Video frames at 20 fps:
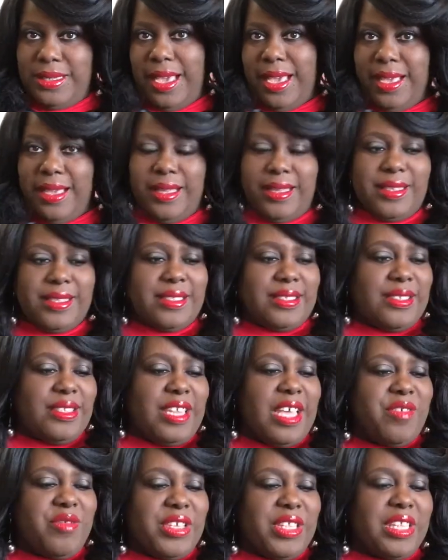Yes,
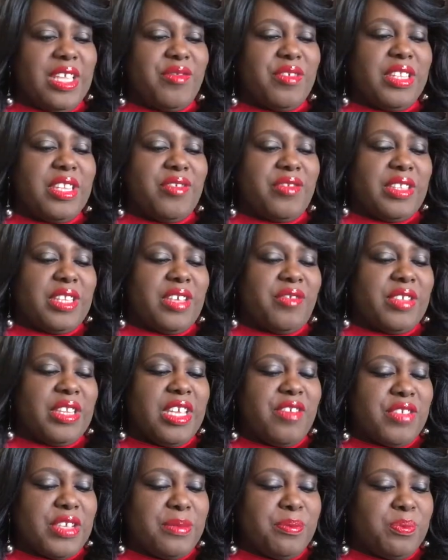love it, love it, love it, love it,
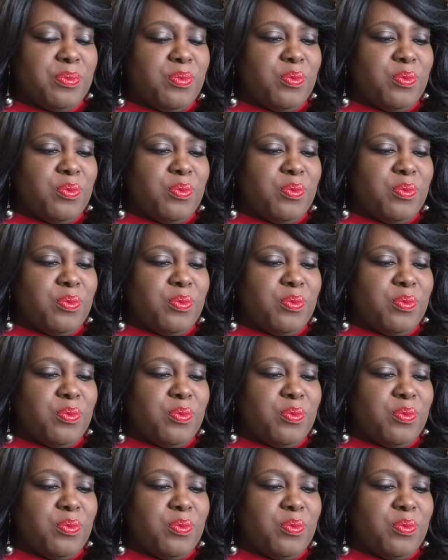love it.